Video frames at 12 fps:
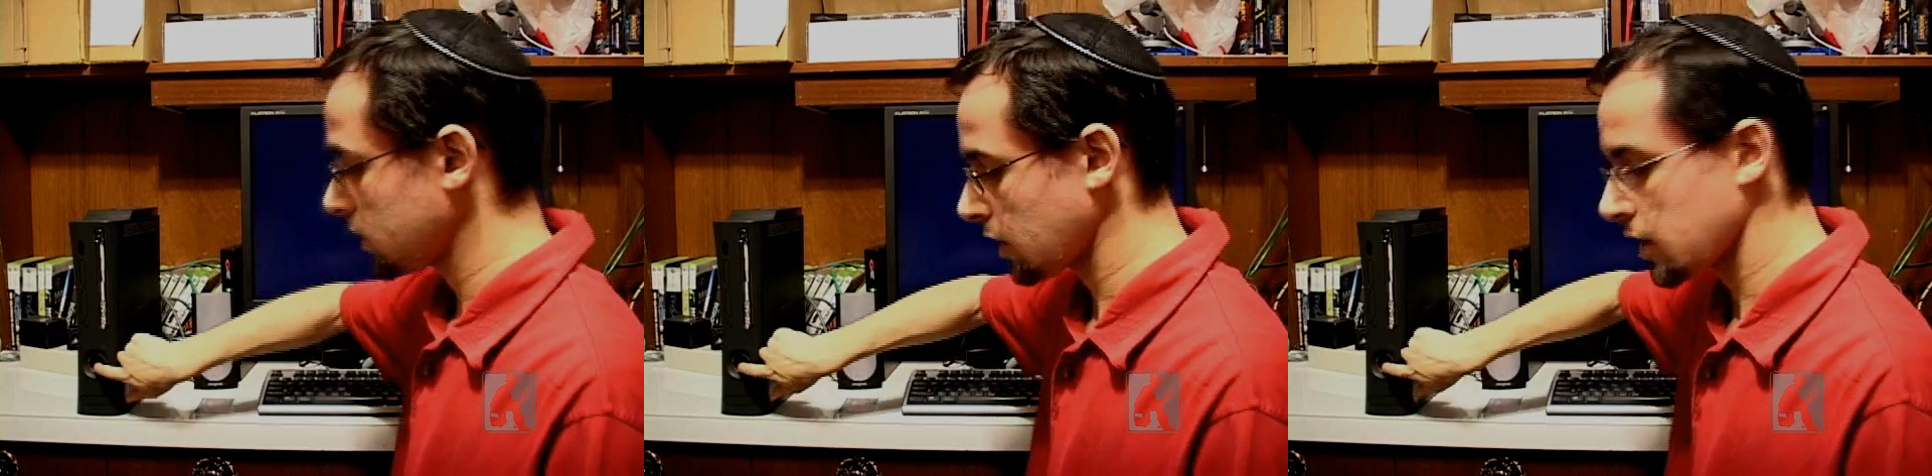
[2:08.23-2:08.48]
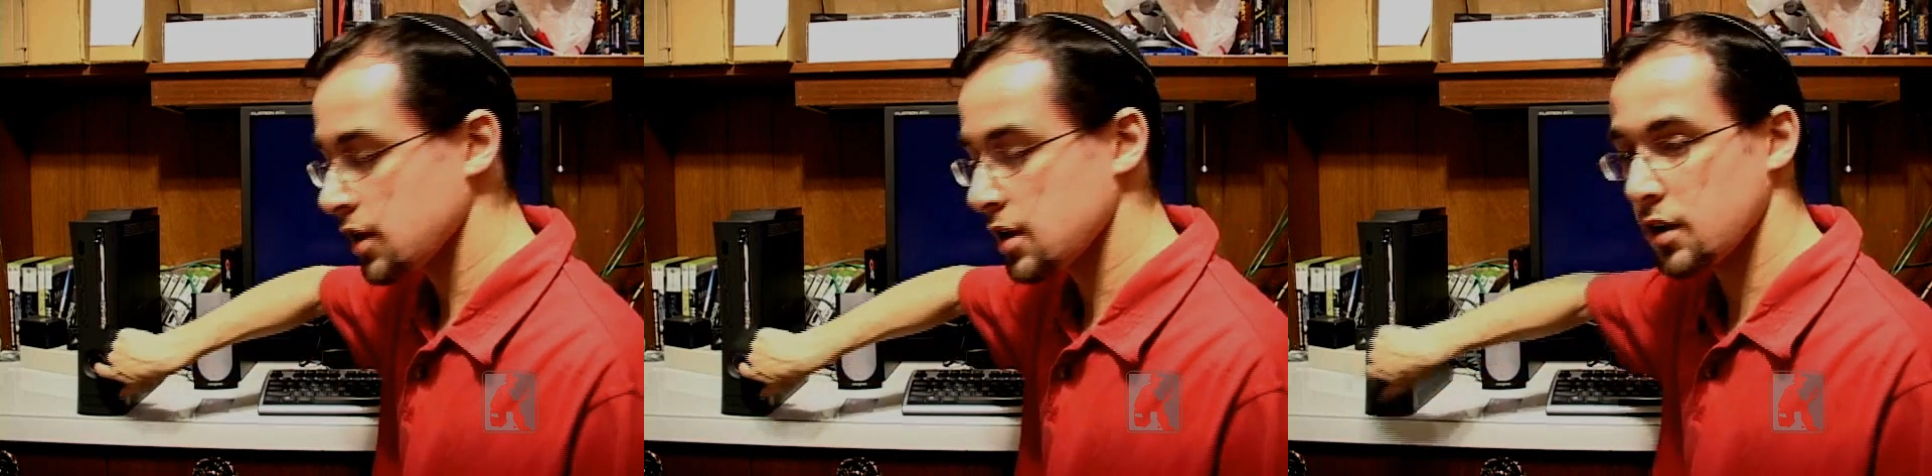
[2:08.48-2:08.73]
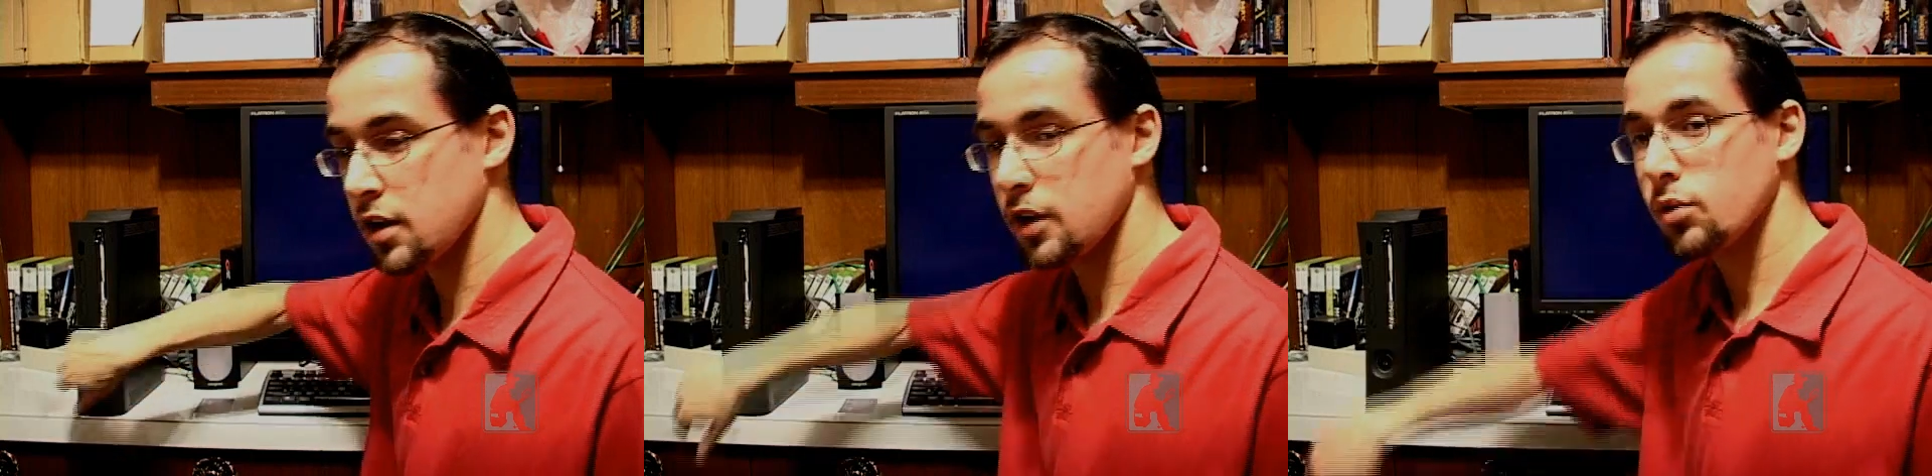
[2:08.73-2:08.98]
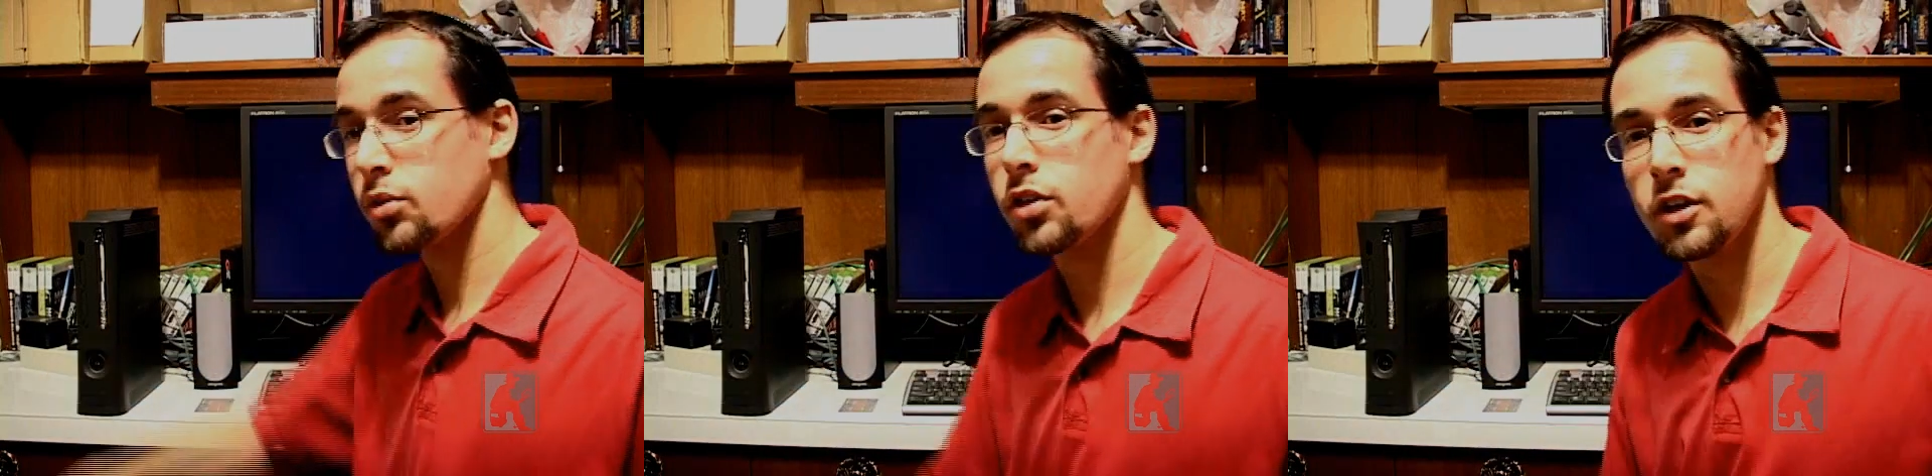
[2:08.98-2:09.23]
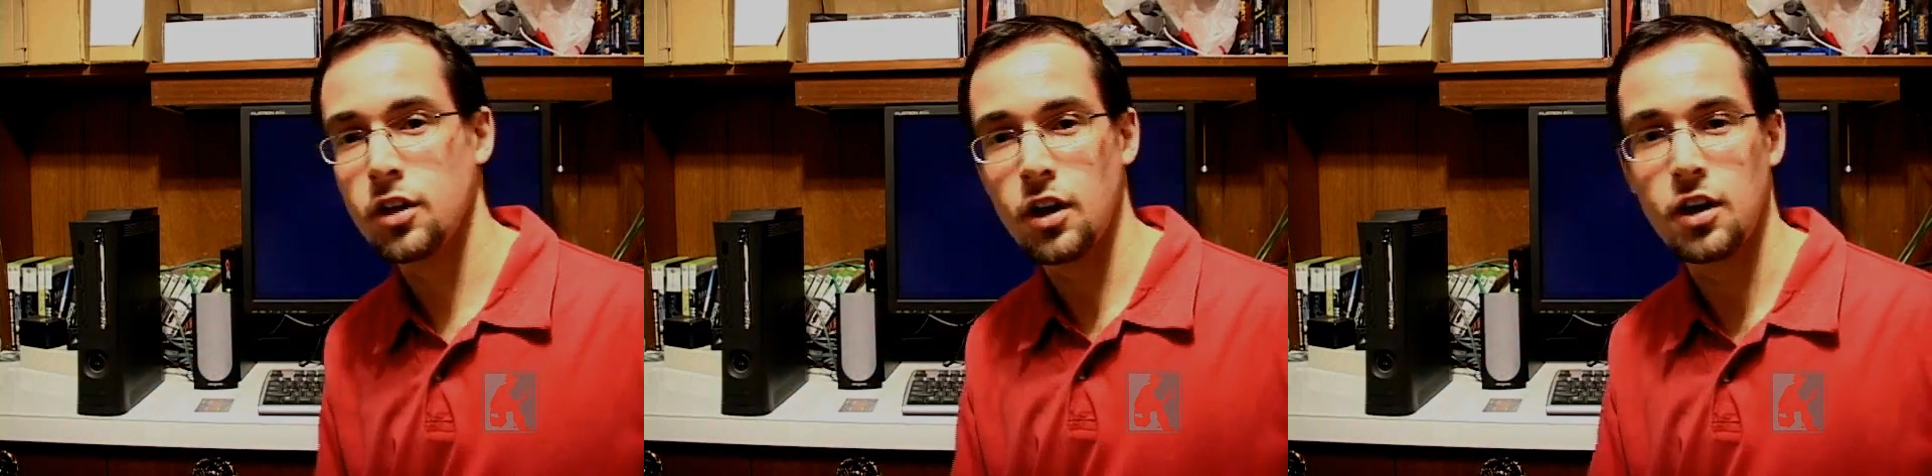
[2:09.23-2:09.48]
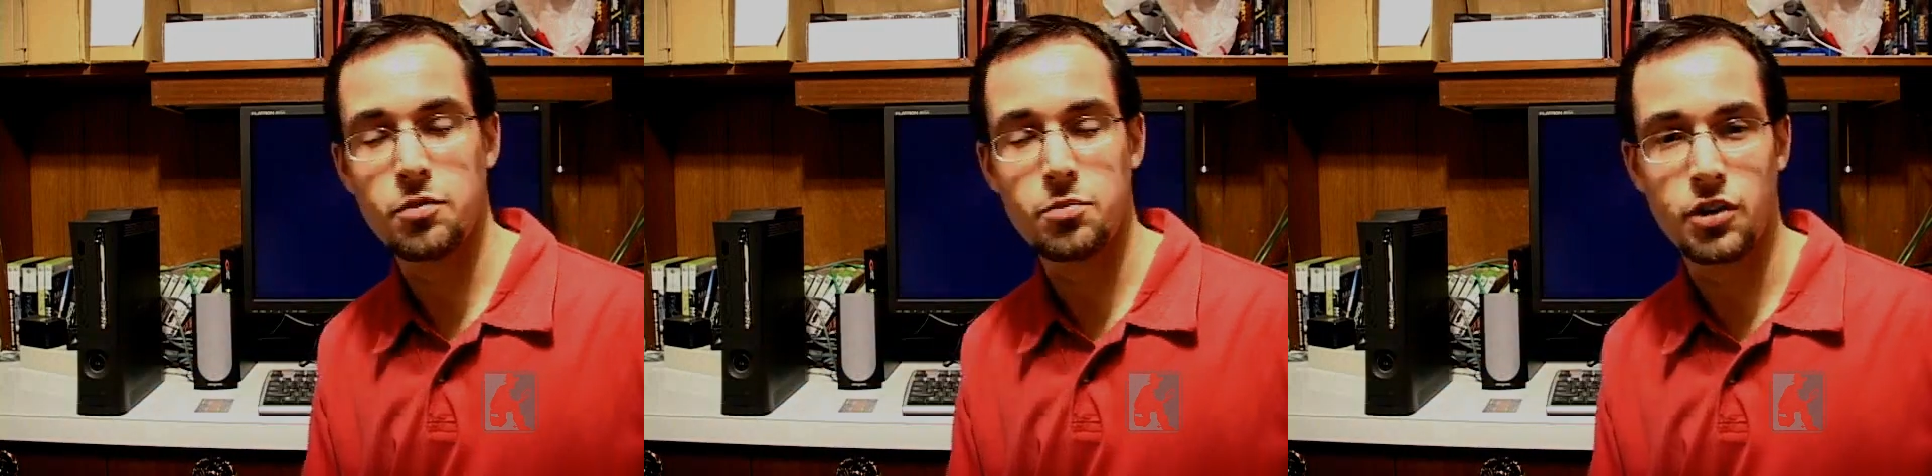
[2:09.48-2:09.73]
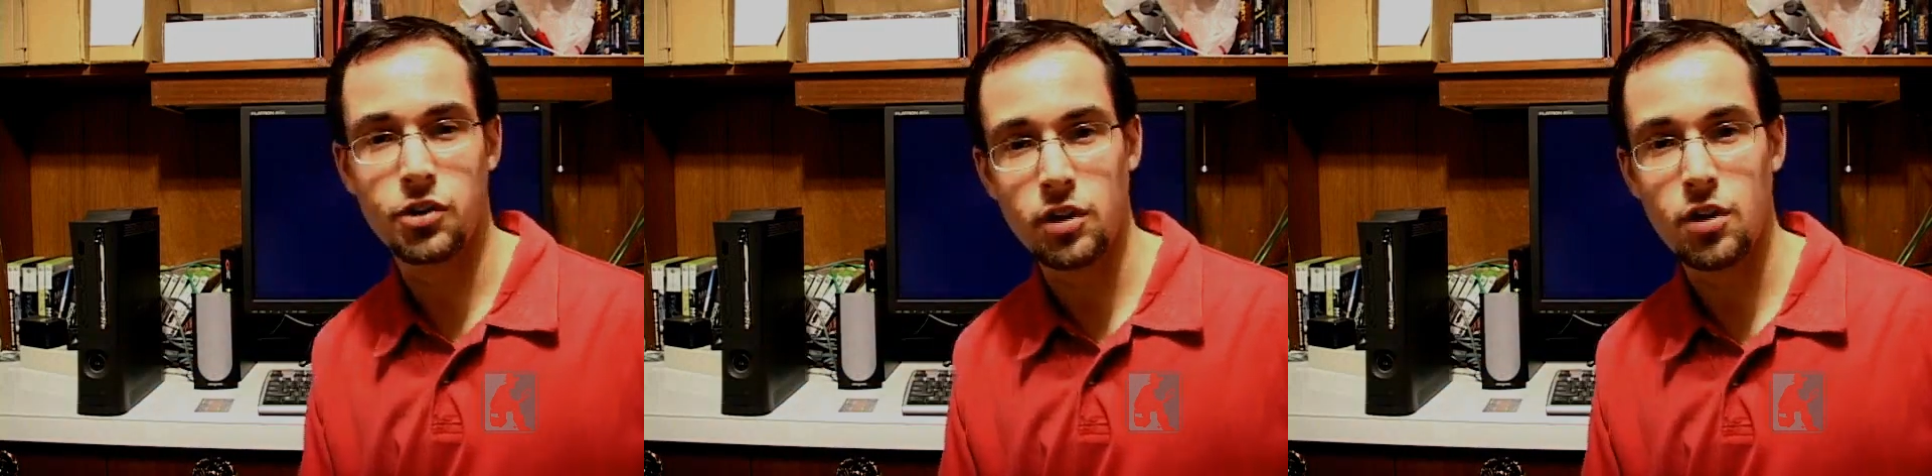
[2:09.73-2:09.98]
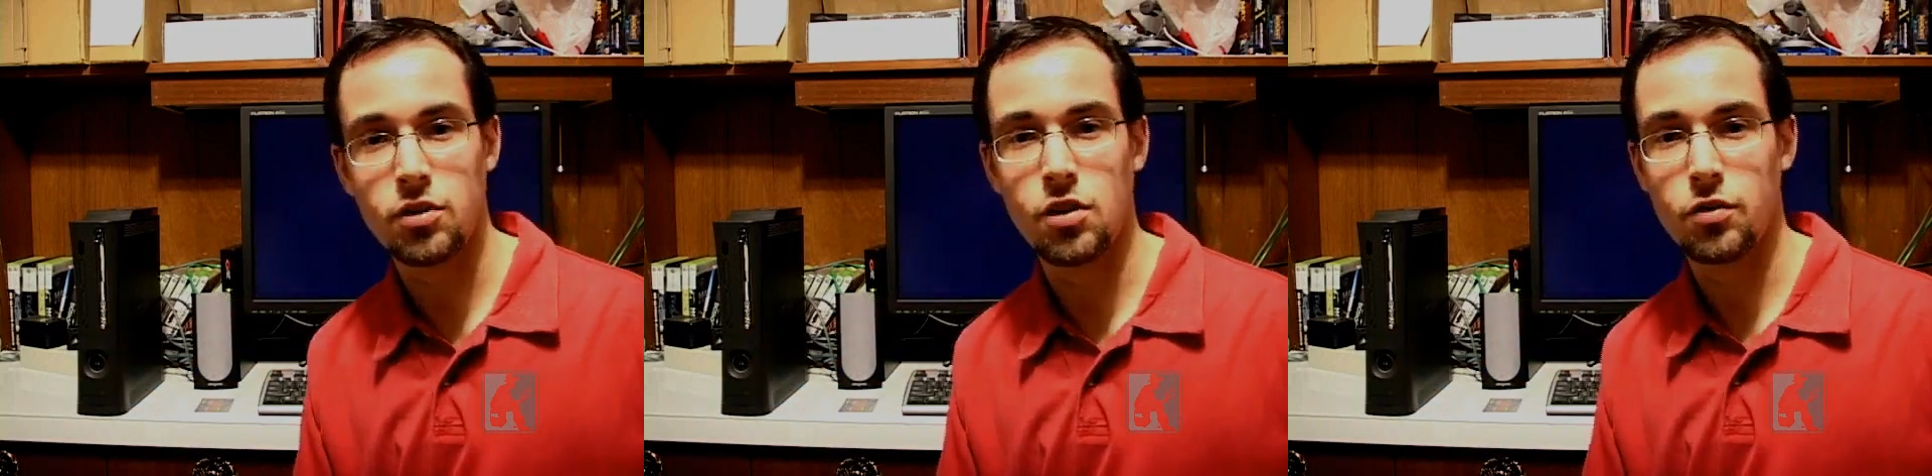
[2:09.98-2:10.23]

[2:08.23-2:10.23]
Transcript: And I don't think I have my sound